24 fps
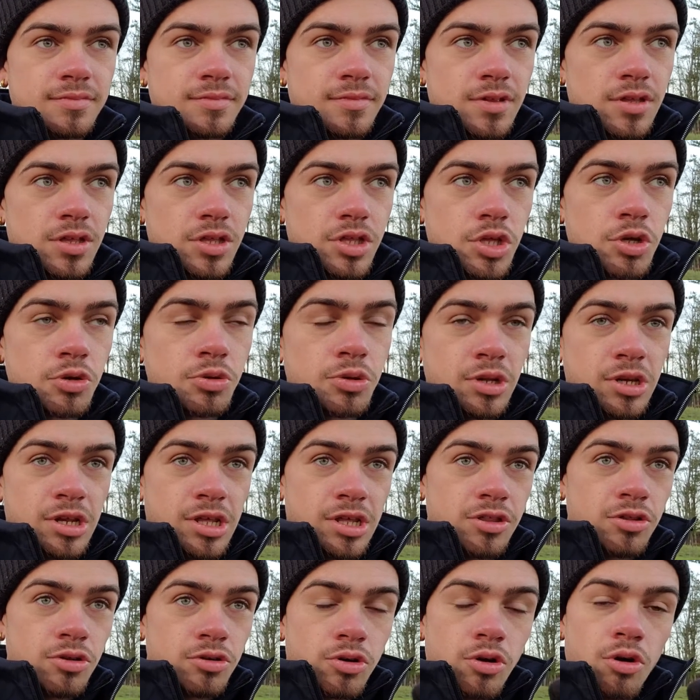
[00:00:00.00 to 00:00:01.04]
you can
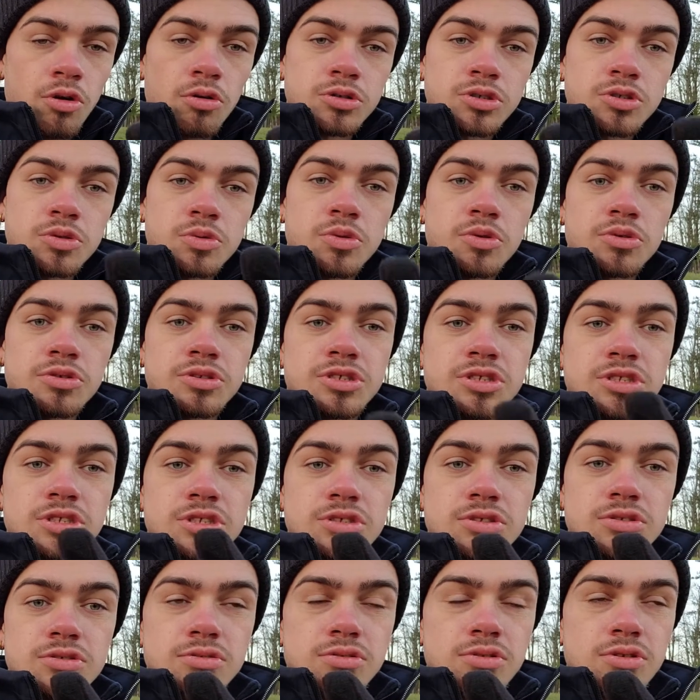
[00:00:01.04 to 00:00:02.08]
either go towards,
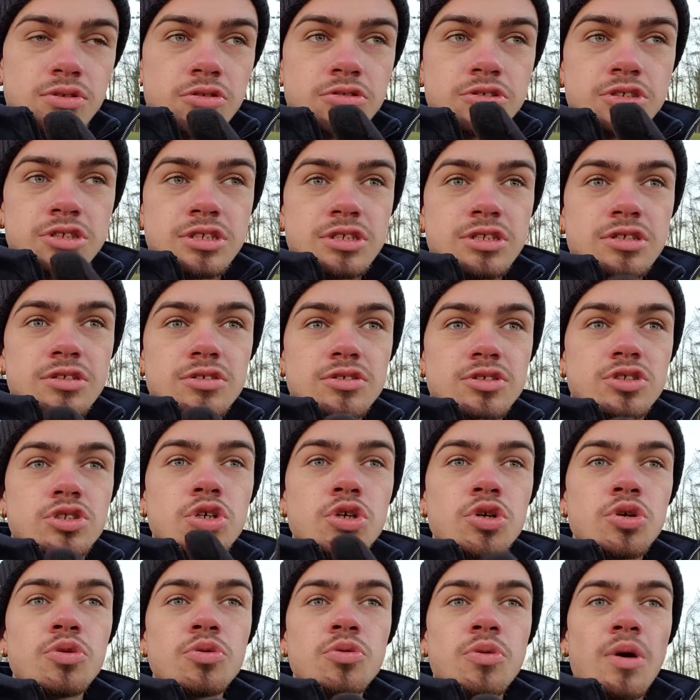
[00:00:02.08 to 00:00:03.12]
there's
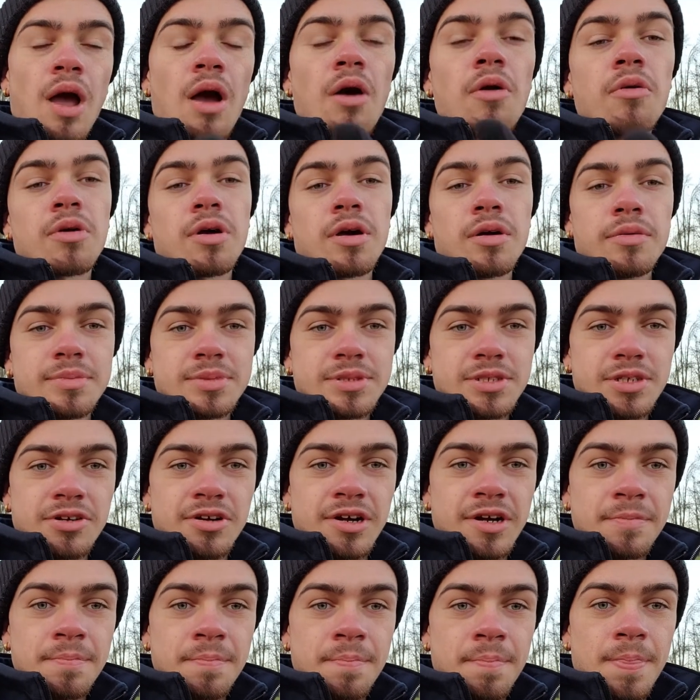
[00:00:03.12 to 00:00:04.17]
two outcomes, all right?
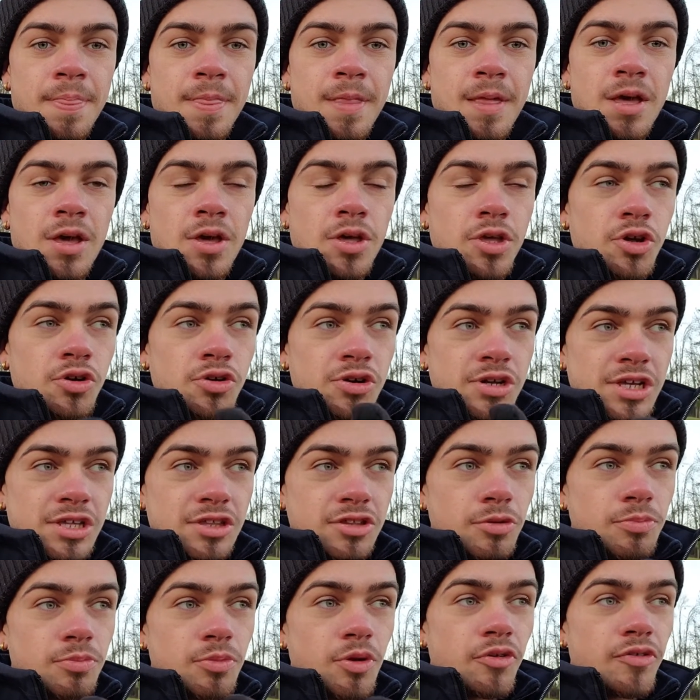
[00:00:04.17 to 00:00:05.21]
You're either
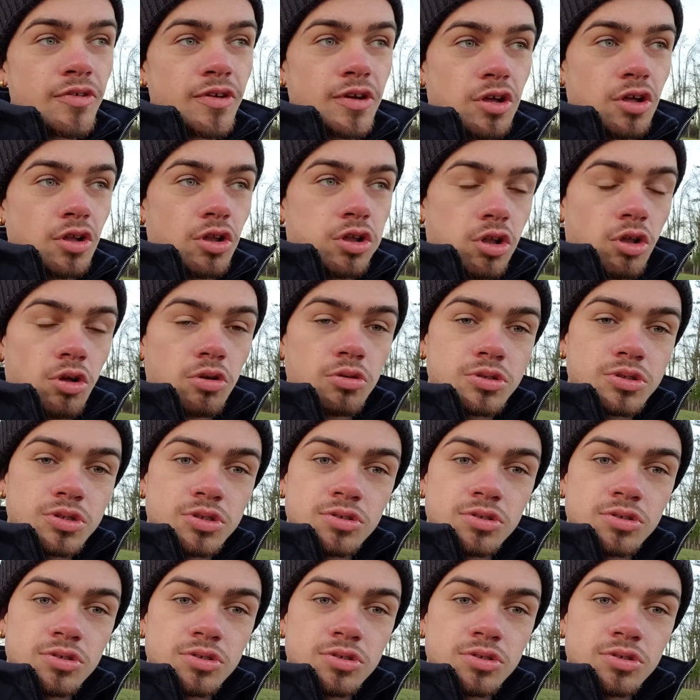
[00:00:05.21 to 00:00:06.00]
moving closer